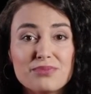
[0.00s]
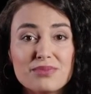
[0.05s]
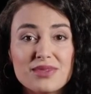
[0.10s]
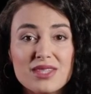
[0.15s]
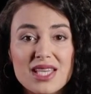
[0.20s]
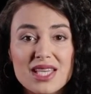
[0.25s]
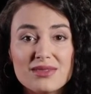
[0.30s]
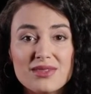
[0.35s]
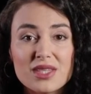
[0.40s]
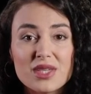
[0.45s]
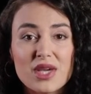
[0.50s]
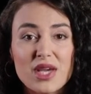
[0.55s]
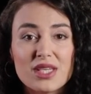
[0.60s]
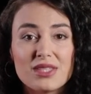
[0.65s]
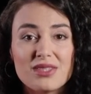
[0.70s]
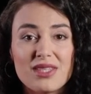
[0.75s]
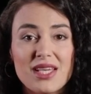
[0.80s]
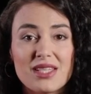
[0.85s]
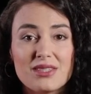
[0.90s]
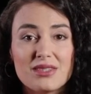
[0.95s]
In the
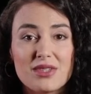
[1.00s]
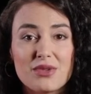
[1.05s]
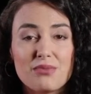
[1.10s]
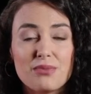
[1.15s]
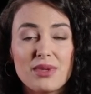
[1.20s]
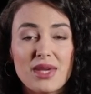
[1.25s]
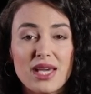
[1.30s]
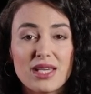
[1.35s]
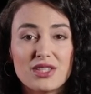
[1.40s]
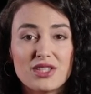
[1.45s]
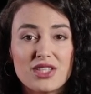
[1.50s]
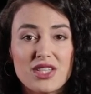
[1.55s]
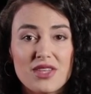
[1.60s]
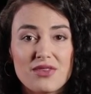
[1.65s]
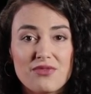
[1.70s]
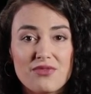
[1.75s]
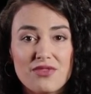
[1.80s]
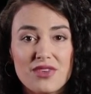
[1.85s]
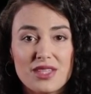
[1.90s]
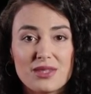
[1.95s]
context of
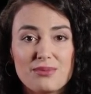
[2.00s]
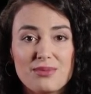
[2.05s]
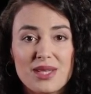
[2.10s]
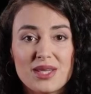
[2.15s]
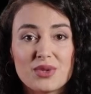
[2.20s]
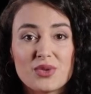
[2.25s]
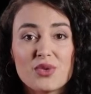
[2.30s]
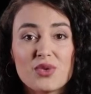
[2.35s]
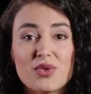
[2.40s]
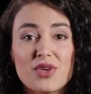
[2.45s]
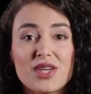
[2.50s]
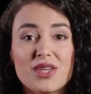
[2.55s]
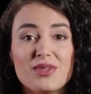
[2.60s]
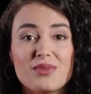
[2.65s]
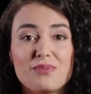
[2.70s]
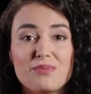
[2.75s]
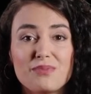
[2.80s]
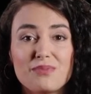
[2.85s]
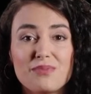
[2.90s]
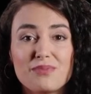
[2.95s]
blockchains like Bitcoin,
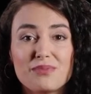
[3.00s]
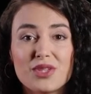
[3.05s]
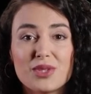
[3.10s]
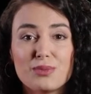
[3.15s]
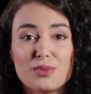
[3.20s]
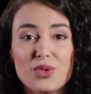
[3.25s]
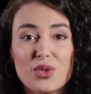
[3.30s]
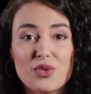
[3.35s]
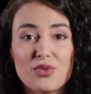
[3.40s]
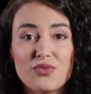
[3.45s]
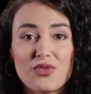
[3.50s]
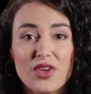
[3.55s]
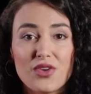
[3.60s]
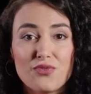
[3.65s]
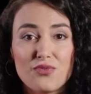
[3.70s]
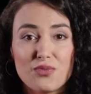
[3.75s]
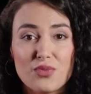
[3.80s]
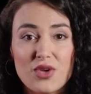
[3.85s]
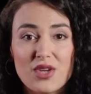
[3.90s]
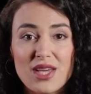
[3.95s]
the
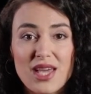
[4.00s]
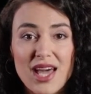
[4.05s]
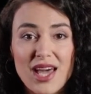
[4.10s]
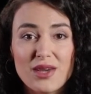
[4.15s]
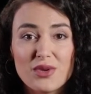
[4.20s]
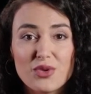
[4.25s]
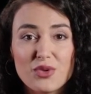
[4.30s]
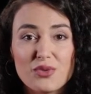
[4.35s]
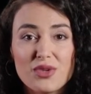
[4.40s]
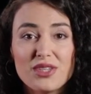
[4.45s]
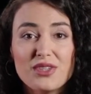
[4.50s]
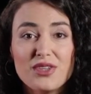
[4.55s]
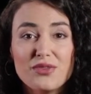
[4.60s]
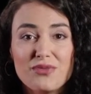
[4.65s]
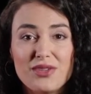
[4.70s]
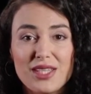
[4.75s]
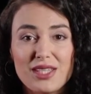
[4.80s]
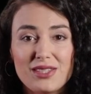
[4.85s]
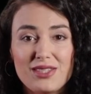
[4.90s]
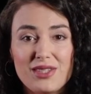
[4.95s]
proof-of-work algorithm
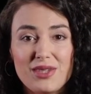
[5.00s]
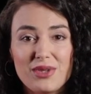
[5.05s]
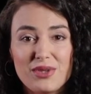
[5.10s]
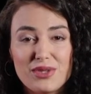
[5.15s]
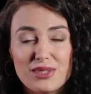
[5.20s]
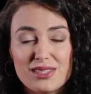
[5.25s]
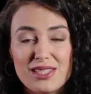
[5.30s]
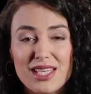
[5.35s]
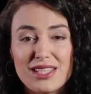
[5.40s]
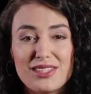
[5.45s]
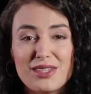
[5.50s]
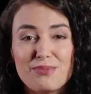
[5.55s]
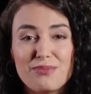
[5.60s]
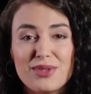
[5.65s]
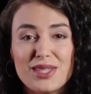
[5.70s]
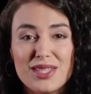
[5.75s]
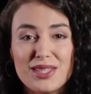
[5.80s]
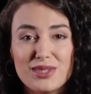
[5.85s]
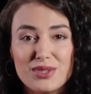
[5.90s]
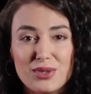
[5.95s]
is used as a
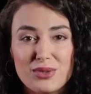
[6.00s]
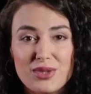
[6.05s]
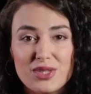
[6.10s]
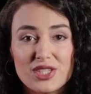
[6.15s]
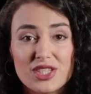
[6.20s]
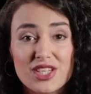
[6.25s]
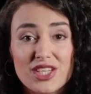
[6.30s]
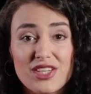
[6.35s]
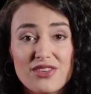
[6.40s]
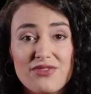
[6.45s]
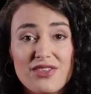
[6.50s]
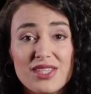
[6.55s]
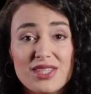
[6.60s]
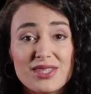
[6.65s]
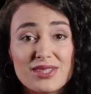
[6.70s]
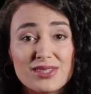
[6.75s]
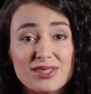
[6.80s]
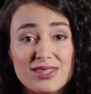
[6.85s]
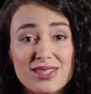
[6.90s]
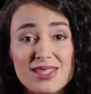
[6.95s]
mean to achieve a
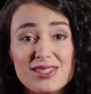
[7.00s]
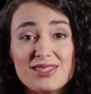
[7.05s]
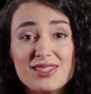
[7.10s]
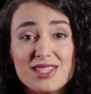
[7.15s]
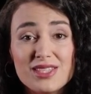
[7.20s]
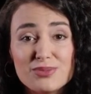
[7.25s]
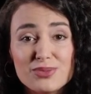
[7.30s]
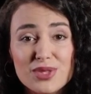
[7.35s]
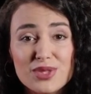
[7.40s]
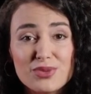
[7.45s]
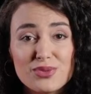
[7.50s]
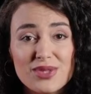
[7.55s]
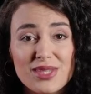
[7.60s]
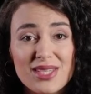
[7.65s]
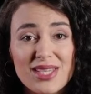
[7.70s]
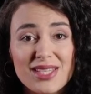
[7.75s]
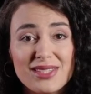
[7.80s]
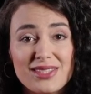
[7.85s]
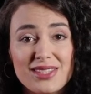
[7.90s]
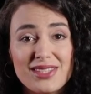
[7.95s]
consensus between
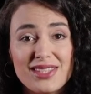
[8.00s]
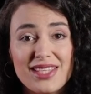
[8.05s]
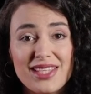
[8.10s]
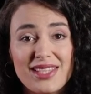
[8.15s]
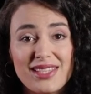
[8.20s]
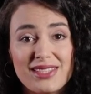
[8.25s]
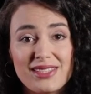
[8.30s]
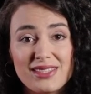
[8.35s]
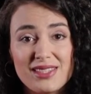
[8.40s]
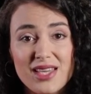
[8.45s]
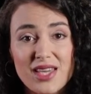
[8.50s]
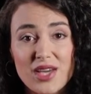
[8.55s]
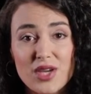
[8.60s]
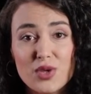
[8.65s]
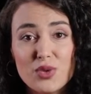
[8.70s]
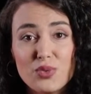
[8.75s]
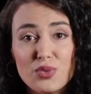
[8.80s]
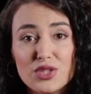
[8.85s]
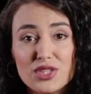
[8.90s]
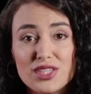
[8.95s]
entities,
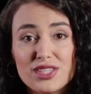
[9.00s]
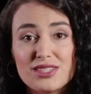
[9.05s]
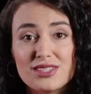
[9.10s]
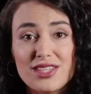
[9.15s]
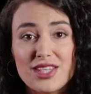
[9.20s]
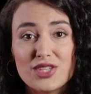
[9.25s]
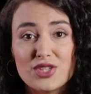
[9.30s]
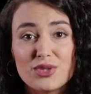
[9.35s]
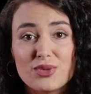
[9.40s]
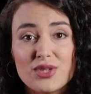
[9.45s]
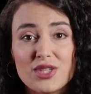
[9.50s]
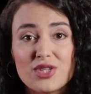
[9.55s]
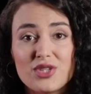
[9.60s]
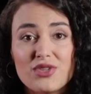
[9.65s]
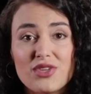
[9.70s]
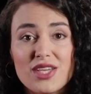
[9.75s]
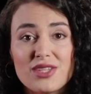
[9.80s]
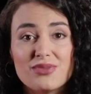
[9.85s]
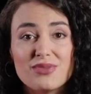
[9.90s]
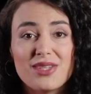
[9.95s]
which essentially
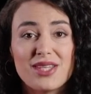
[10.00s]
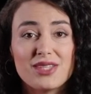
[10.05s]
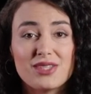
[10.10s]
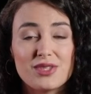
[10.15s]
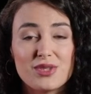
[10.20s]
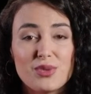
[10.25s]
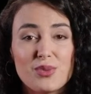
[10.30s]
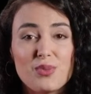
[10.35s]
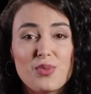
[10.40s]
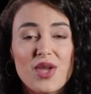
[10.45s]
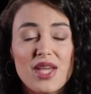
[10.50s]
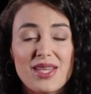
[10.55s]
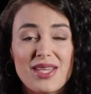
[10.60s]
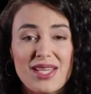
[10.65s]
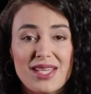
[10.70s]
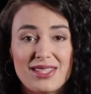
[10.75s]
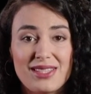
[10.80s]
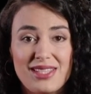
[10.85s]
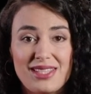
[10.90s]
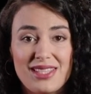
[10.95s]
translates to one
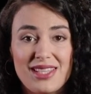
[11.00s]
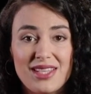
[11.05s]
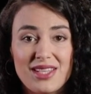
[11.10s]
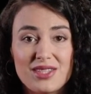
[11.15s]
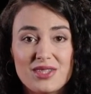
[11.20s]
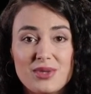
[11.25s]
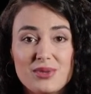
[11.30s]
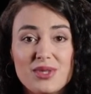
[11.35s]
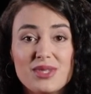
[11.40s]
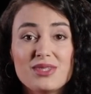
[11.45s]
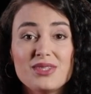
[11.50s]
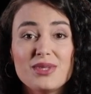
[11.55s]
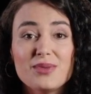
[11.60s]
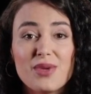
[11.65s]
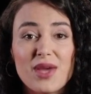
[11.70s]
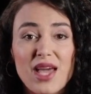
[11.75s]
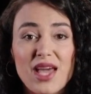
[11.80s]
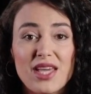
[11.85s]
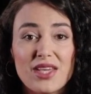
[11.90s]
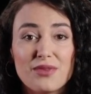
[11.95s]
entity doing some
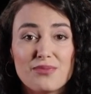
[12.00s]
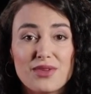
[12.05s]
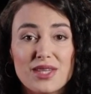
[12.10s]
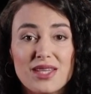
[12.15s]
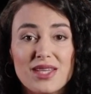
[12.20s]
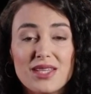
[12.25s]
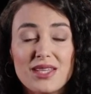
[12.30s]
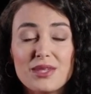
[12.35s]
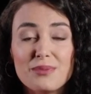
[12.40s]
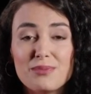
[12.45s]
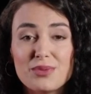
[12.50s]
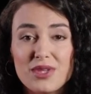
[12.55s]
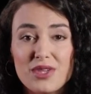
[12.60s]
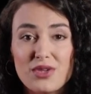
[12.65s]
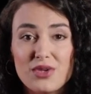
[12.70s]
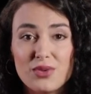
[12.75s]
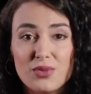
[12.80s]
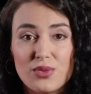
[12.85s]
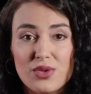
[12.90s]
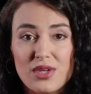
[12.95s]
automated
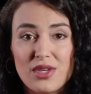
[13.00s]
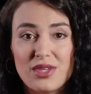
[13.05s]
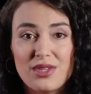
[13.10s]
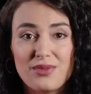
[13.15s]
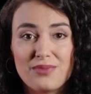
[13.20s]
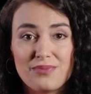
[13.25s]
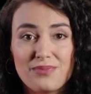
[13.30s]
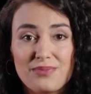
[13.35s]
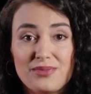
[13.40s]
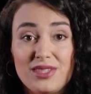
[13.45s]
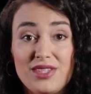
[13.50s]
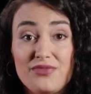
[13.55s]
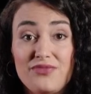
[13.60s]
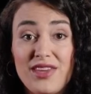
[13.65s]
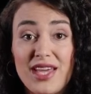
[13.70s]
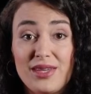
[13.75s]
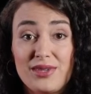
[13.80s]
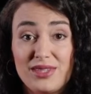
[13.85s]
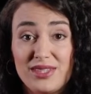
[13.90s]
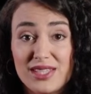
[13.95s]
computer work to
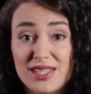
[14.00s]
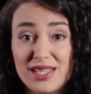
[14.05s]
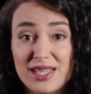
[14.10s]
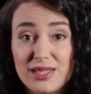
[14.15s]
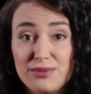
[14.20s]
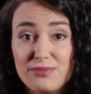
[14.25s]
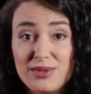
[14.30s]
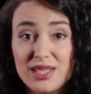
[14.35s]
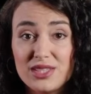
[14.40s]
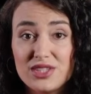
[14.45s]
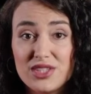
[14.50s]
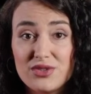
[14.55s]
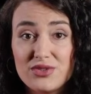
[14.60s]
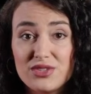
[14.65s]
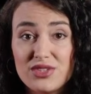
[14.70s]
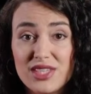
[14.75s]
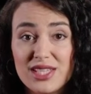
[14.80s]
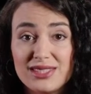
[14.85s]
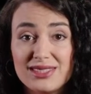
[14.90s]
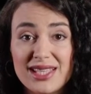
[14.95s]
validate a bunch of
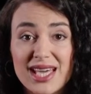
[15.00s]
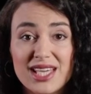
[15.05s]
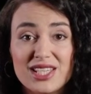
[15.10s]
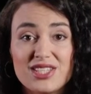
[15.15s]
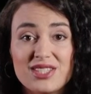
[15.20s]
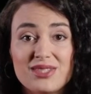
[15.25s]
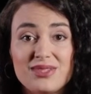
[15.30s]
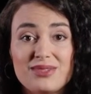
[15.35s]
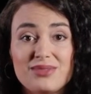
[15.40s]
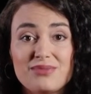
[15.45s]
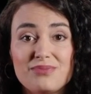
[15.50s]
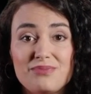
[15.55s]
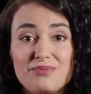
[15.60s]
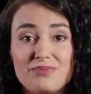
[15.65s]
transactions,